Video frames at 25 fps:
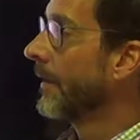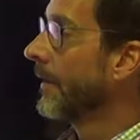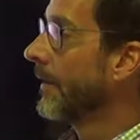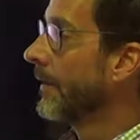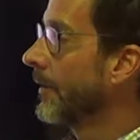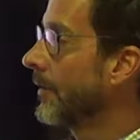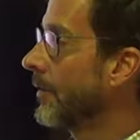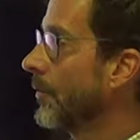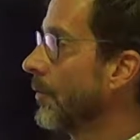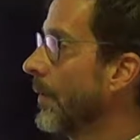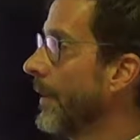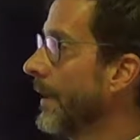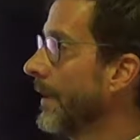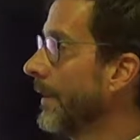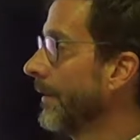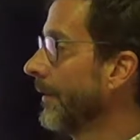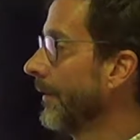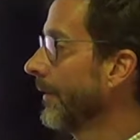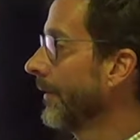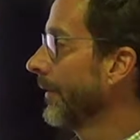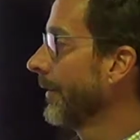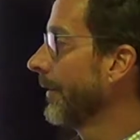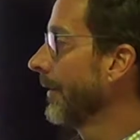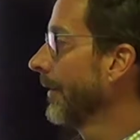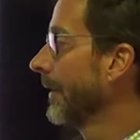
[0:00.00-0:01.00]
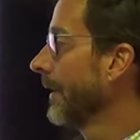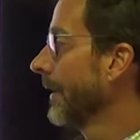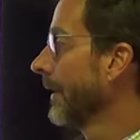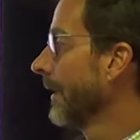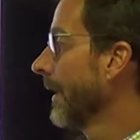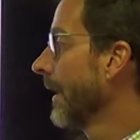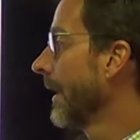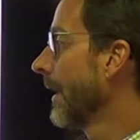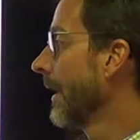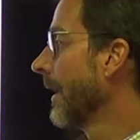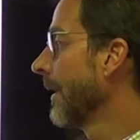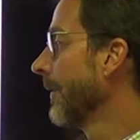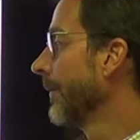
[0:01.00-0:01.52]
The twins,
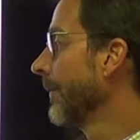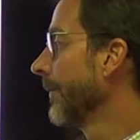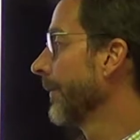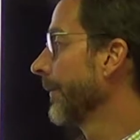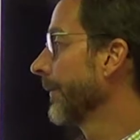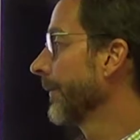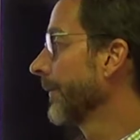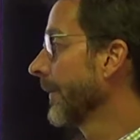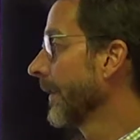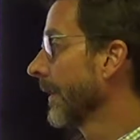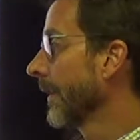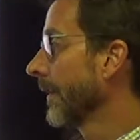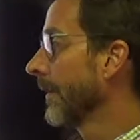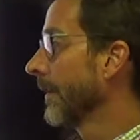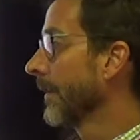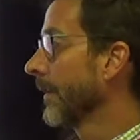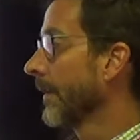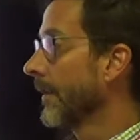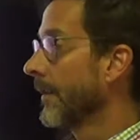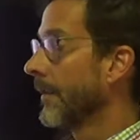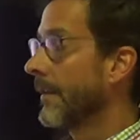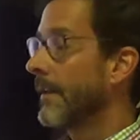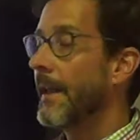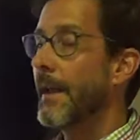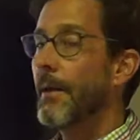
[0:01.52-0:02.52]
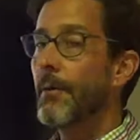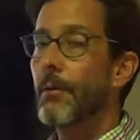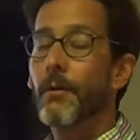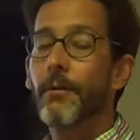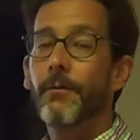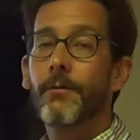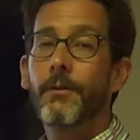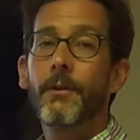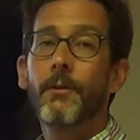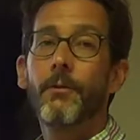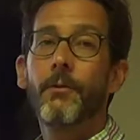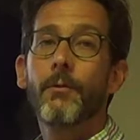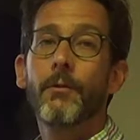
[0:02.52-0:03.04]
they were
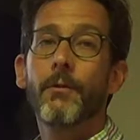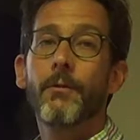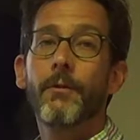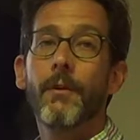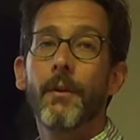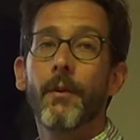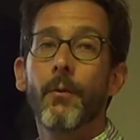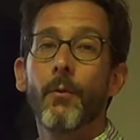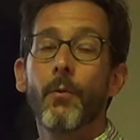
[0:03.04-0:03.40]
viewed,